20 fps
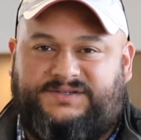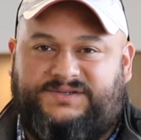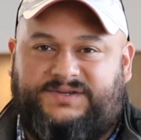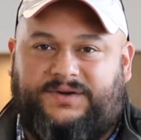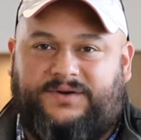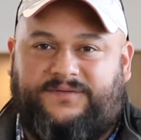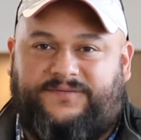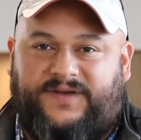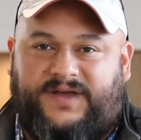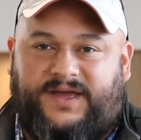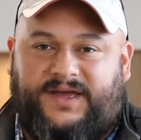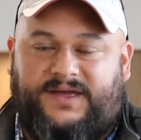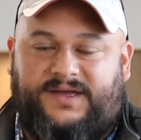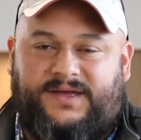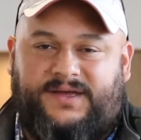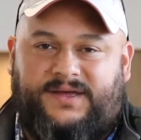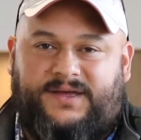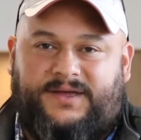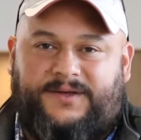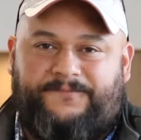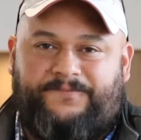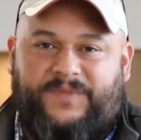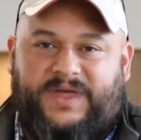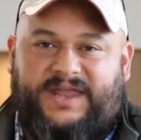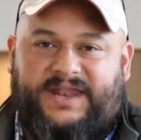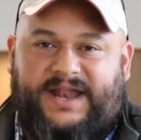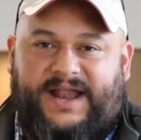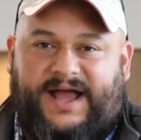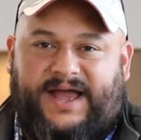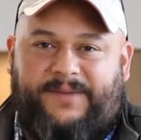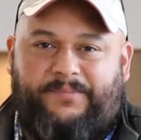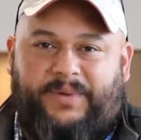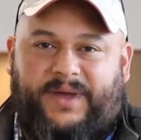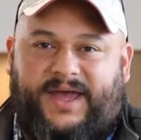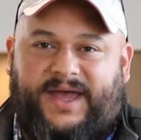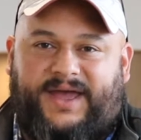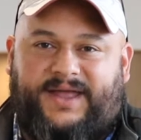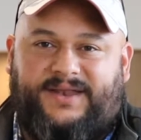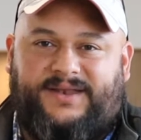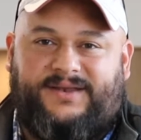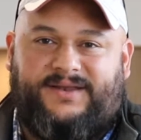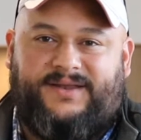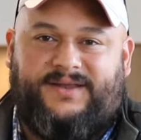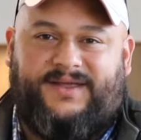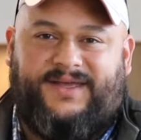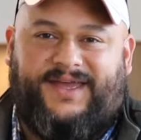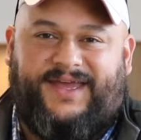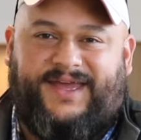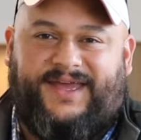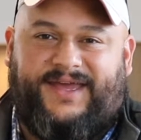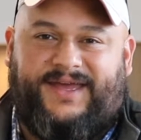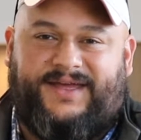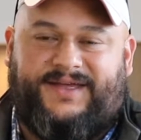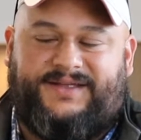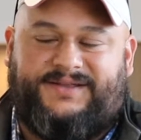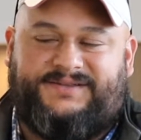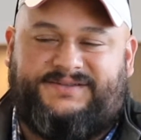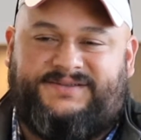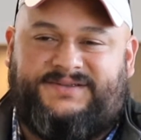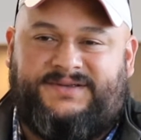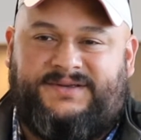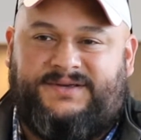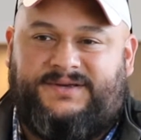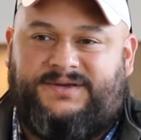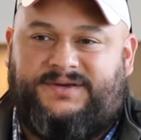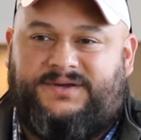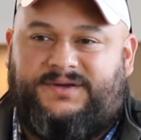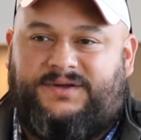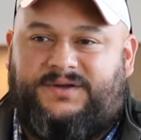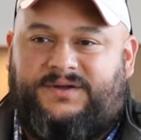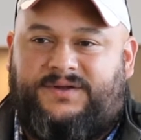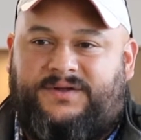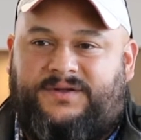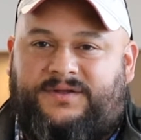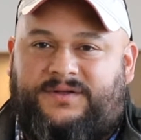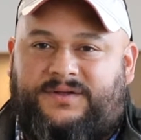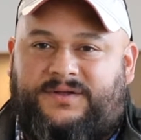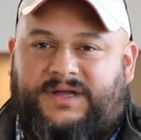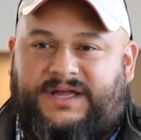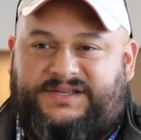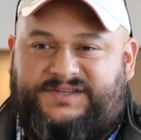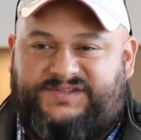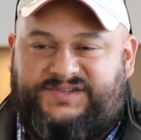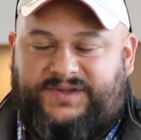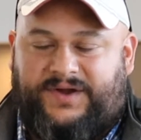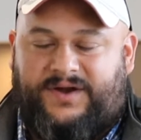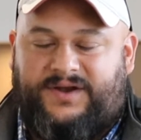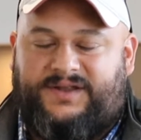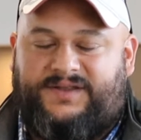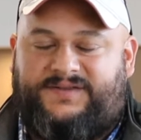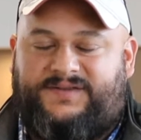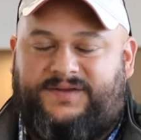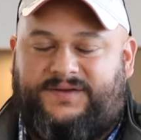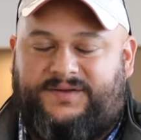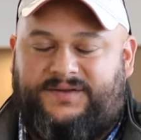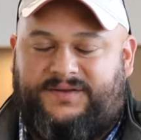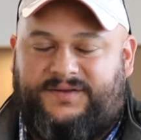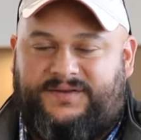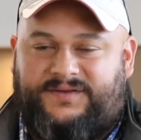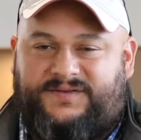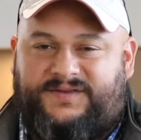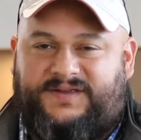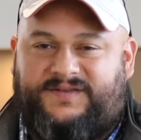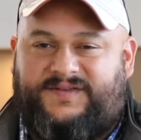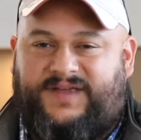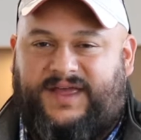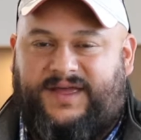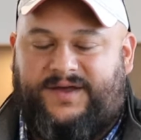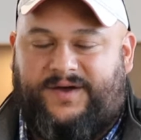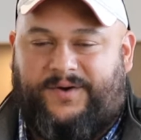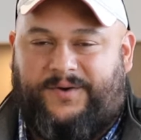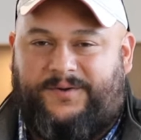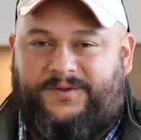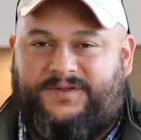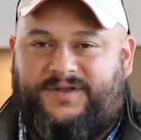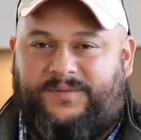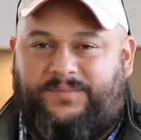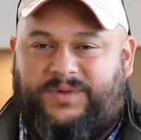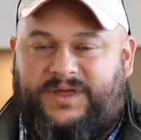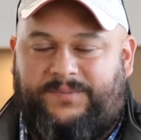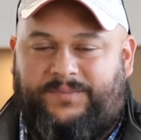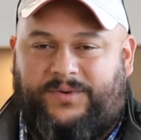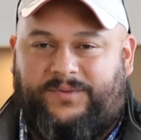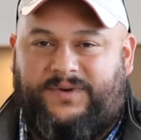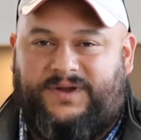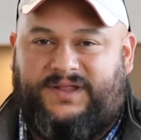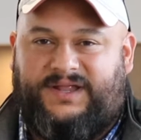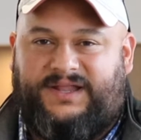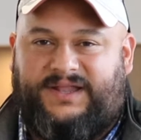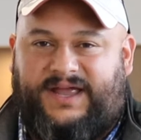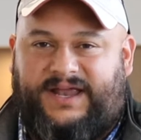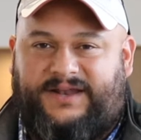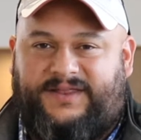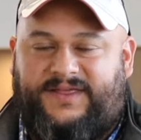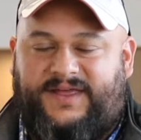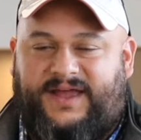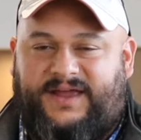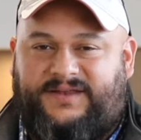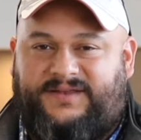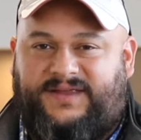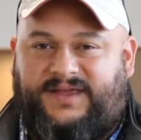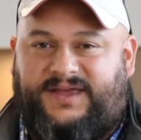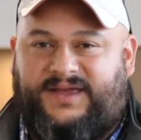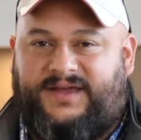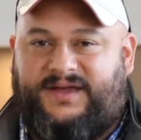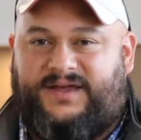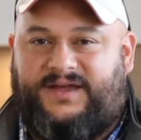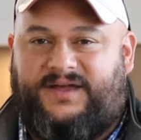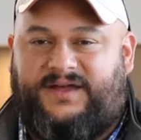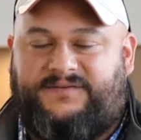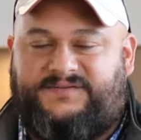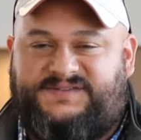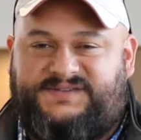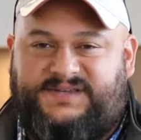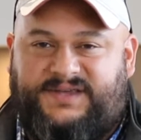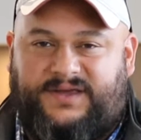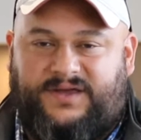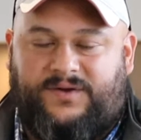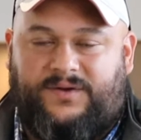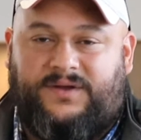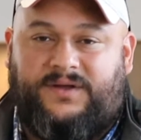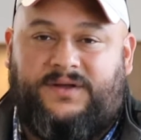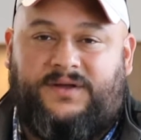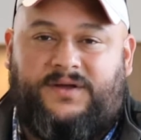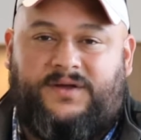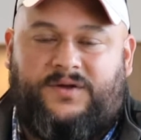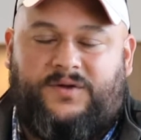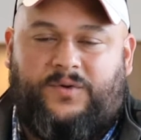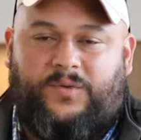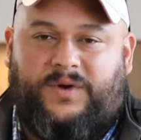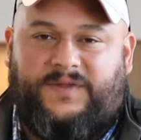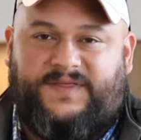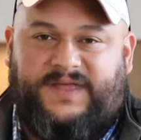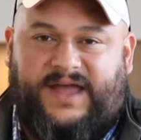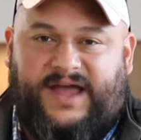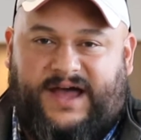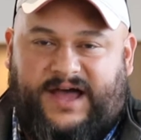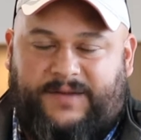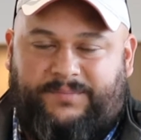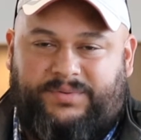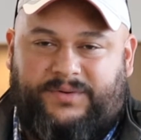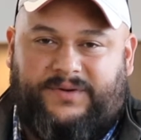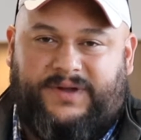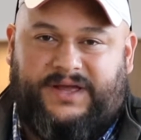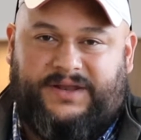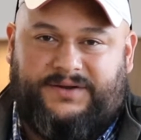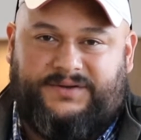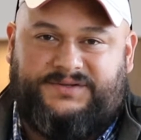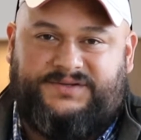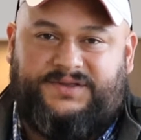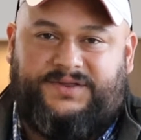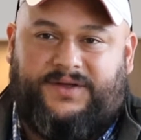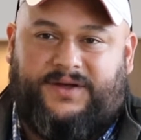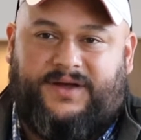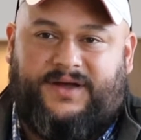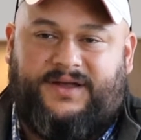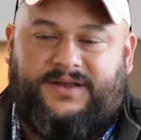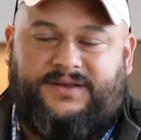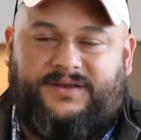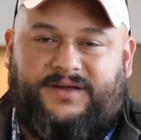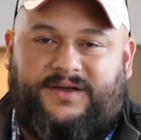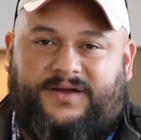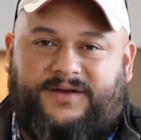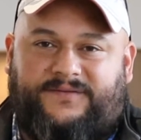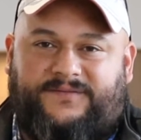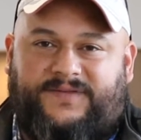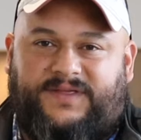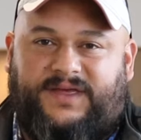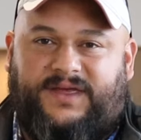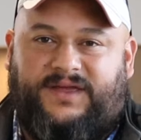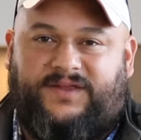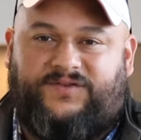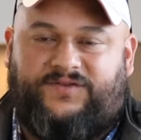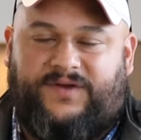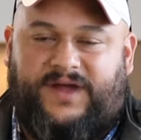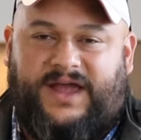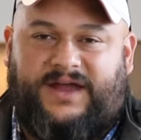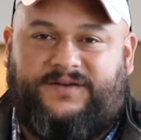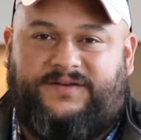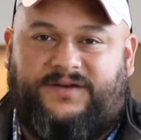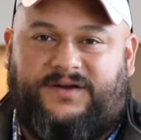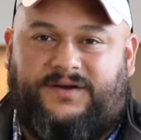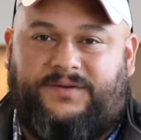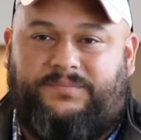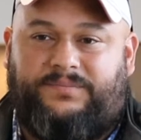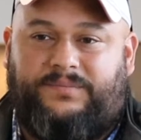survey, and an iPad, and it started to take hold, and people really liked the idea of seeing what the operators thought of the tractor